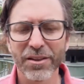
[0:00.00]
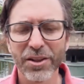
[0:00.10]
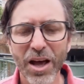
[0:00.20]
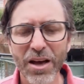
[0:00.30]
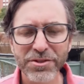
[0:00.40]

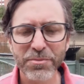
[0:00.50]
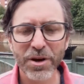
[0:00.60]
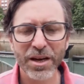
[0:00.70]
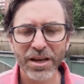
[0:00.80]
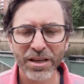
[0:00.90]
loves
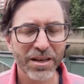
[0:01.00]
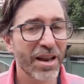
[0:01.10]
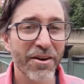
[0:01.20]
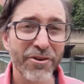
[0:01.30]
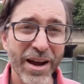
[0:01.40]
money
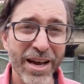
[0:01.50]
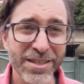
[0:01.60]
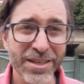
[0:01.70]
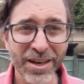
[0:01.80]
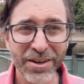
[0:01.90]
never
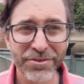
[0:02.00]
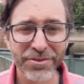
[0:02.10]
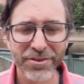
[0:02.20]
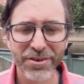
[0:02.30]
has enough.